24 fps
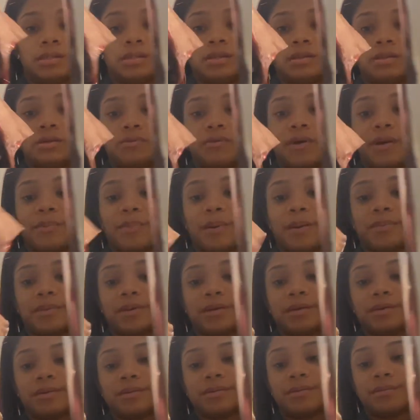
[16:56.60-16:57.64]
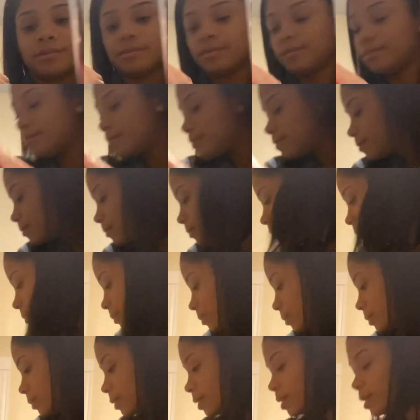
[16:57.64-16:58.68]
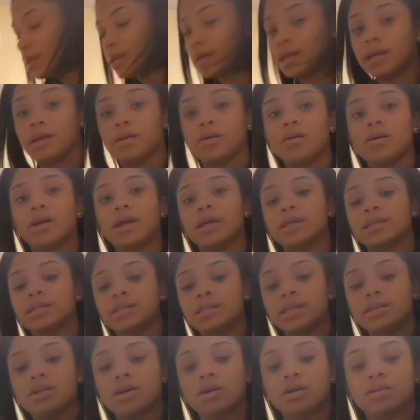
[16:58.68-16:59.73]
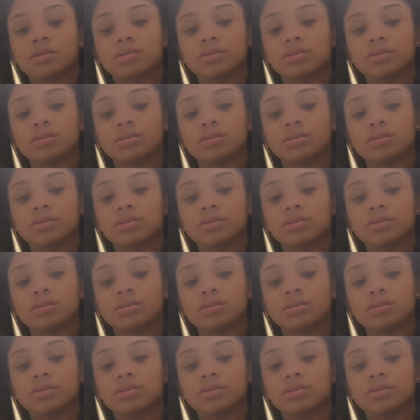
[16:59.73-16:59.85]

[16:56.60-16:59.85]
Right, Papi? Yeah. Okay, sit down.